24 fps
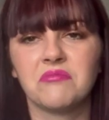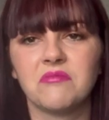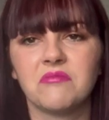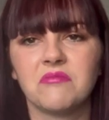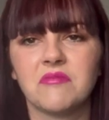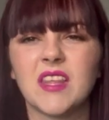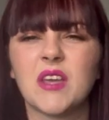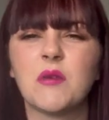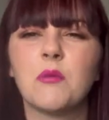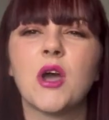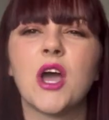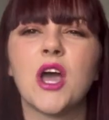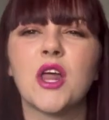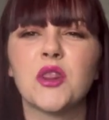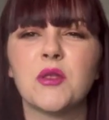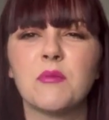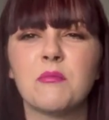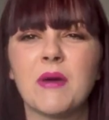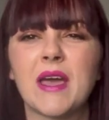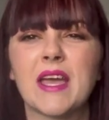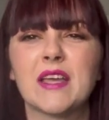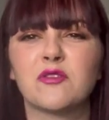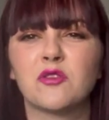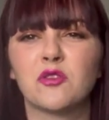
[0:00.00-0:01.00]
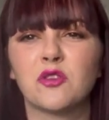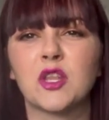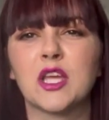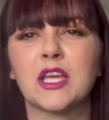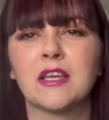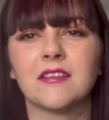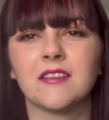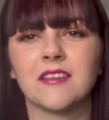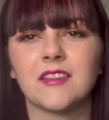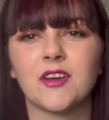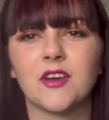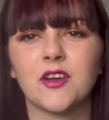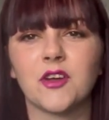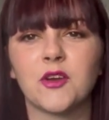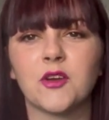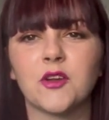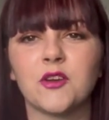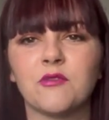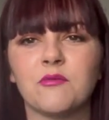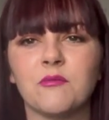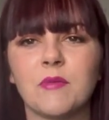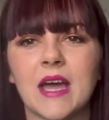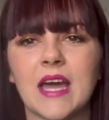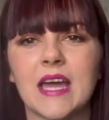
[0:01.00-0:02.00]
they weren't the best things that I could
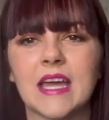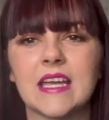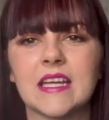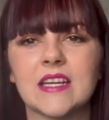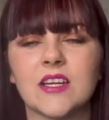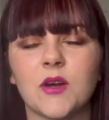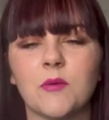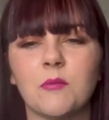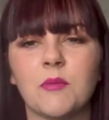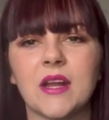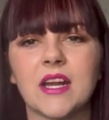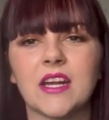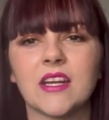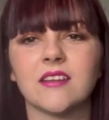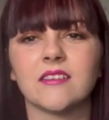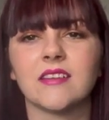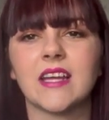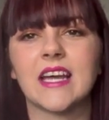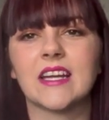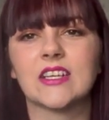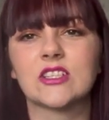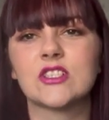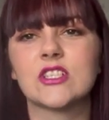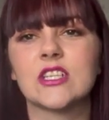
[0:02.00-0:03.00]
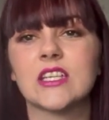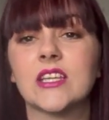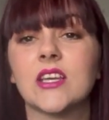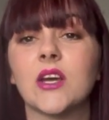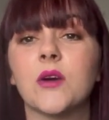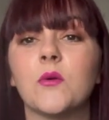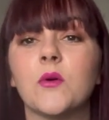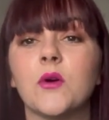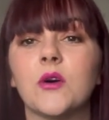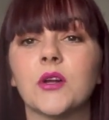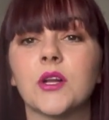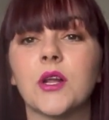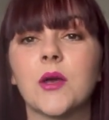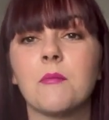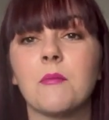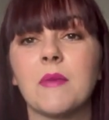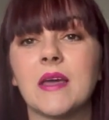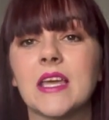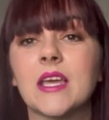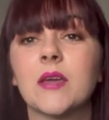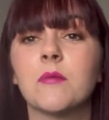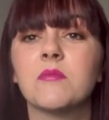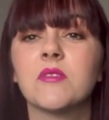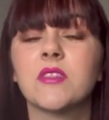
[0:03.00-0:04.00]
have made, I better actually go on and
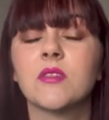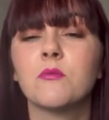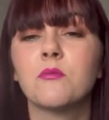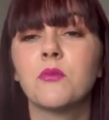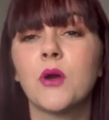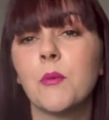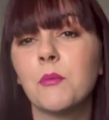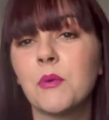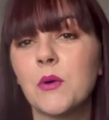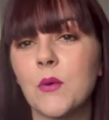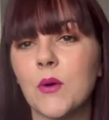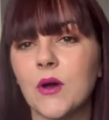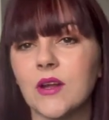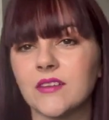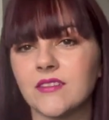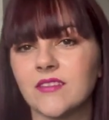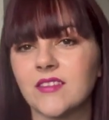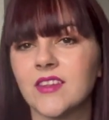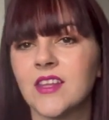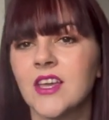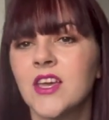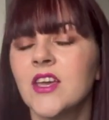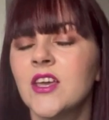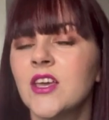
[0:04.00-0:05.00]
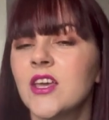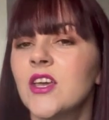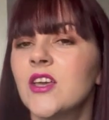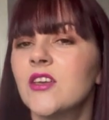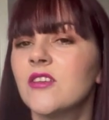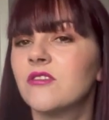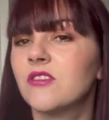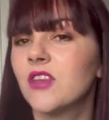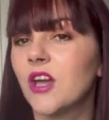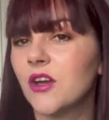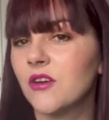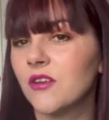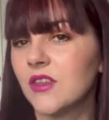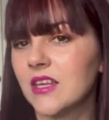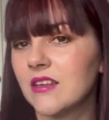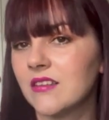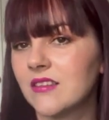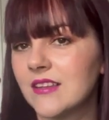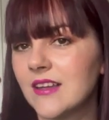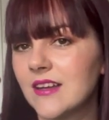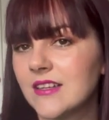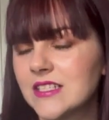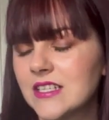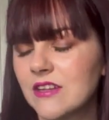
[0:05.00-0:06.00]
make them some proper ones. So they
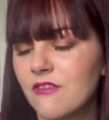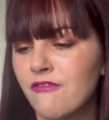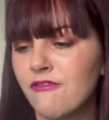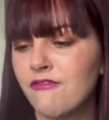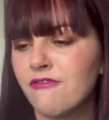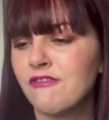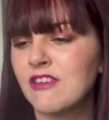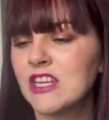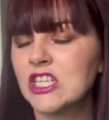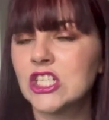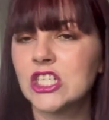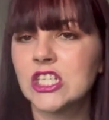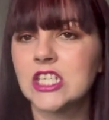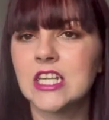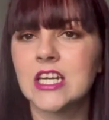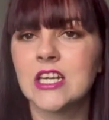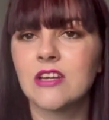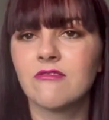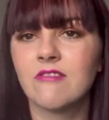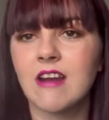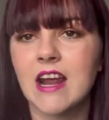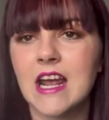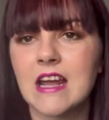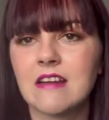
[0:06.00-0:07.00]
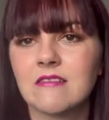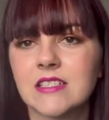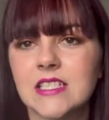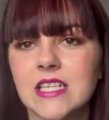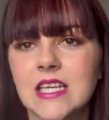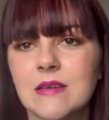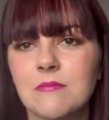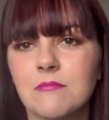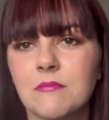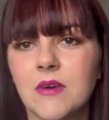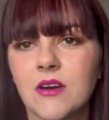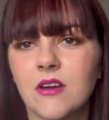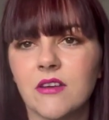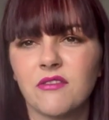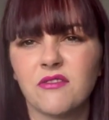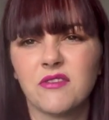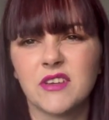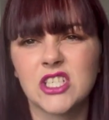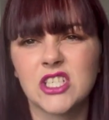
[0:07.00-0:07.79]
started fidgeting around in my